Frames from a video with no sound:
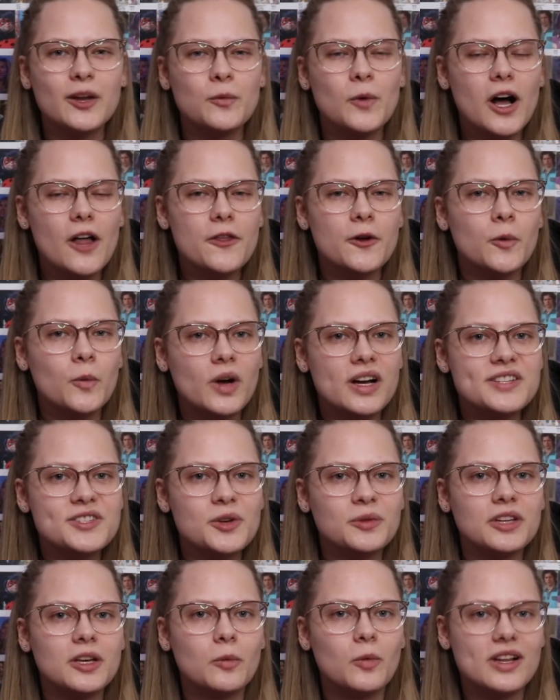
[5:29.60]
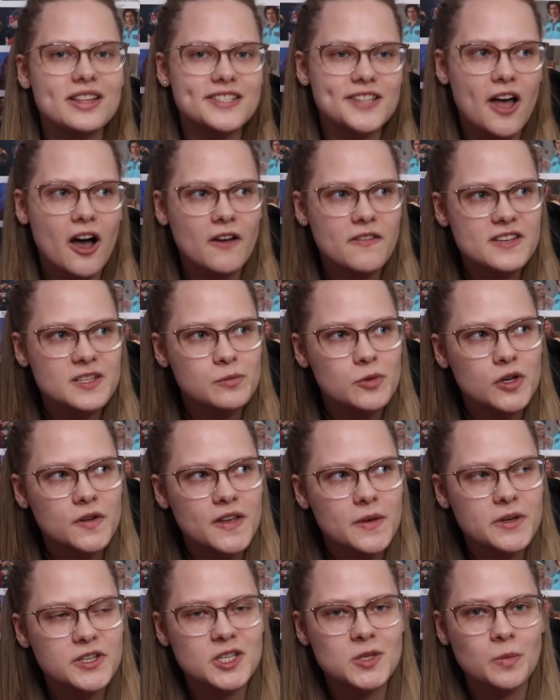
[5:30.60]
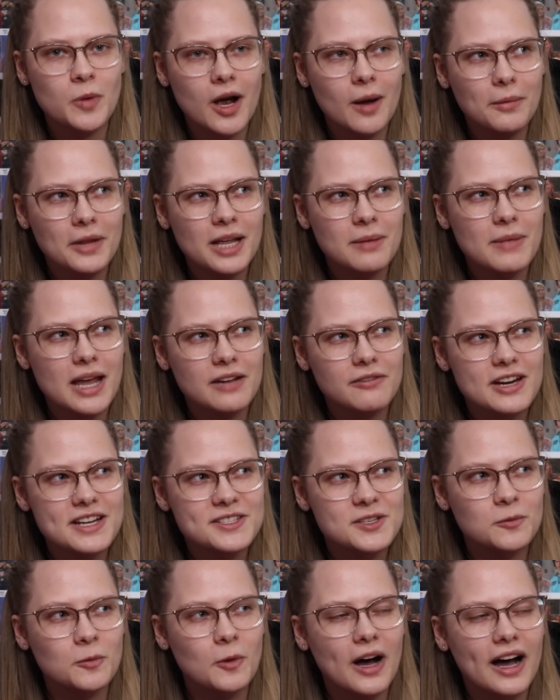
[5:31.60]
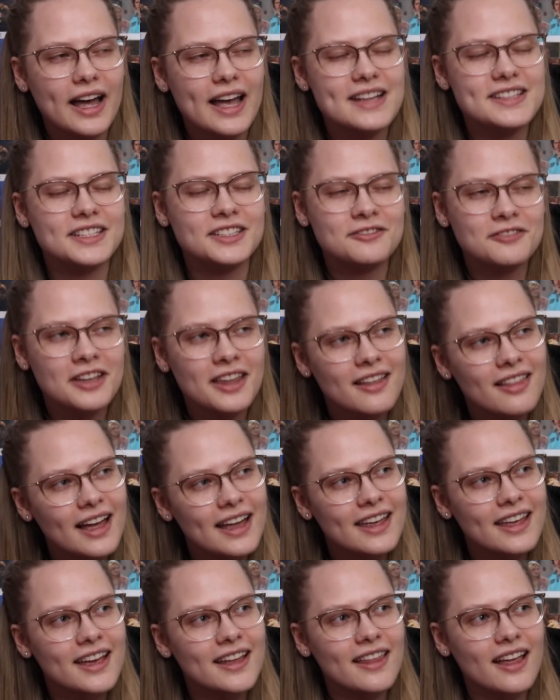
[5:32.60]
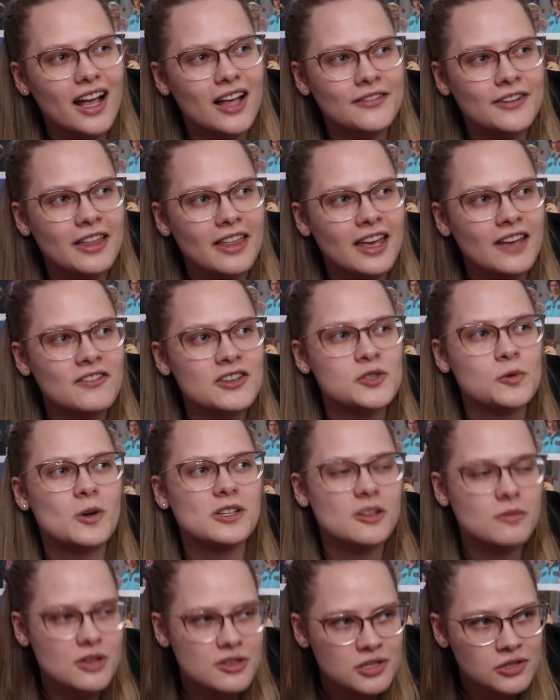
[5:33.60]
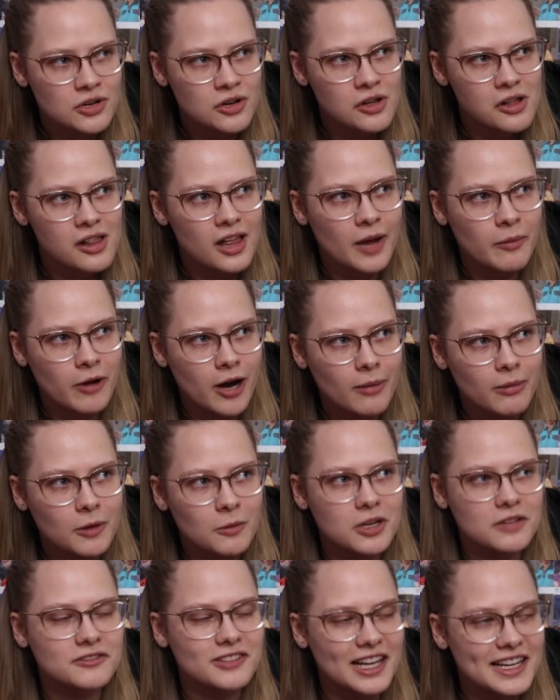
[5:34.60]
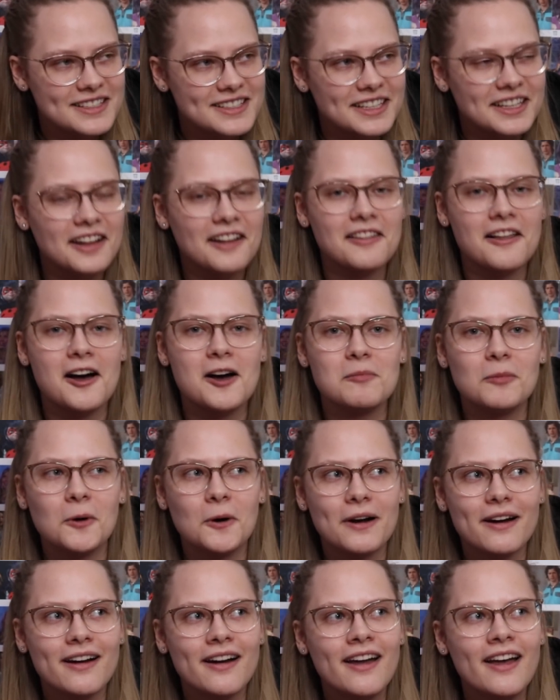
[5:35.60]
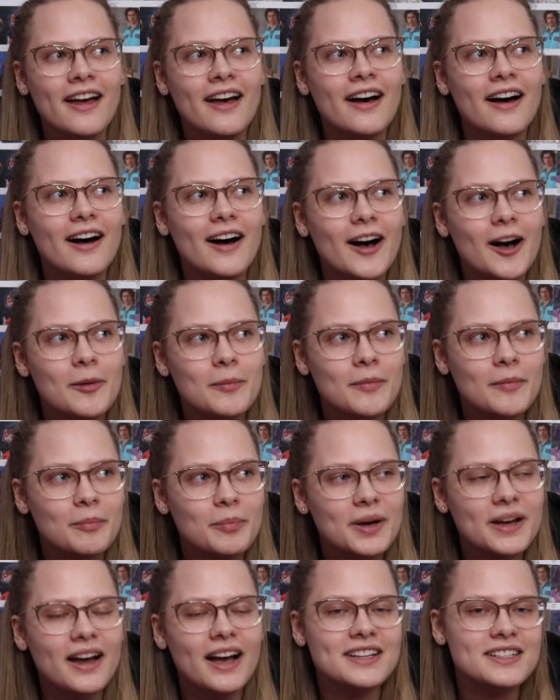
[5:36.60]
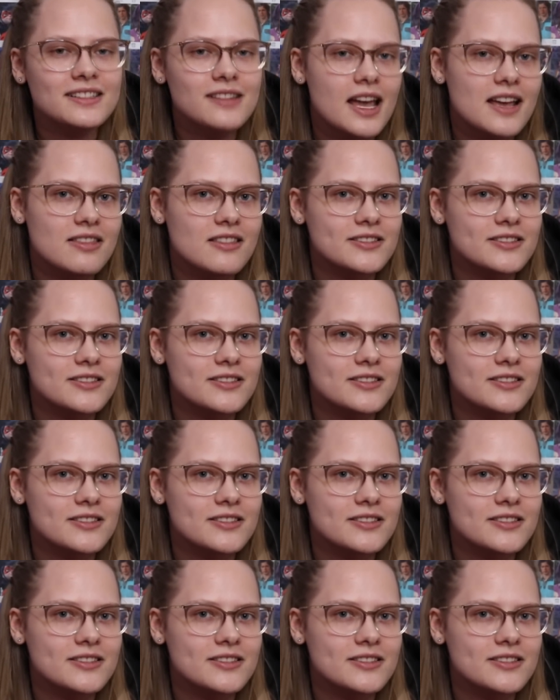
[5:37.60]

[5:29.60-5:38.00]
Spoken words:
while there was only one song in this movie, which is probably a main reason why I didn't really like it, like I feel like if this was a musical, I probably would have liked it a lot more. But I did like the